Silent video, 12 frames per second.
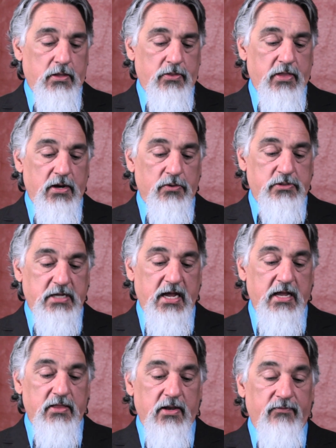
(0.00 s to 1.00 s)
They don't tell
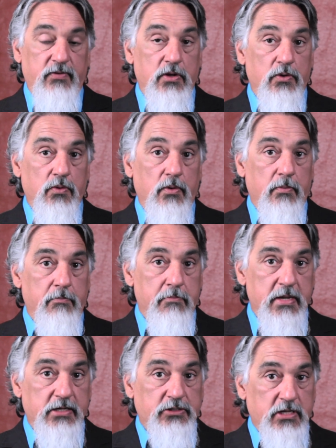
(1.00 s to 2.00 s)
you that if you
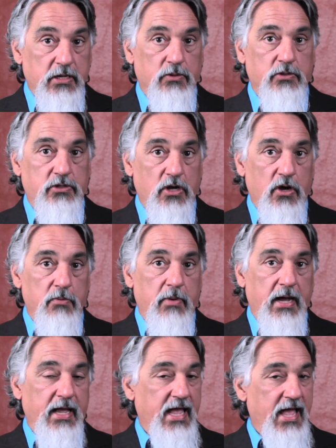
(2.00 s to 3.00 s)
miss heel to toe
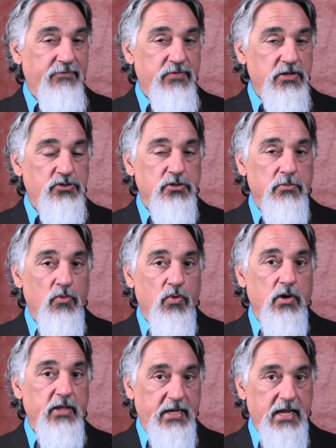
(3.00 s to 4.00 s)
by a 1/2 inch or
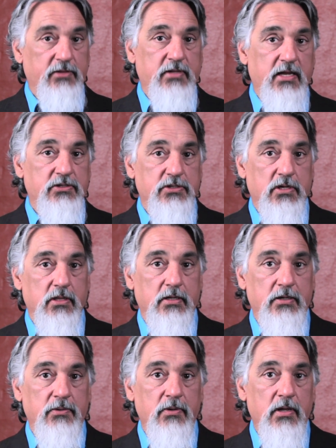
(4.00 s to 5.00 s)
more, they count that as a
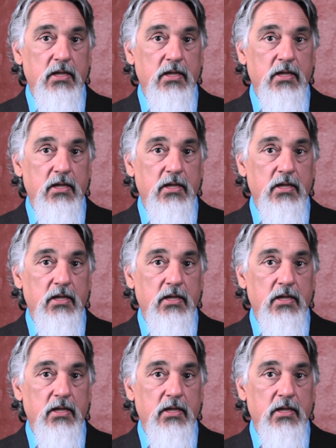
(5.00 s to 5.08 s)
clue.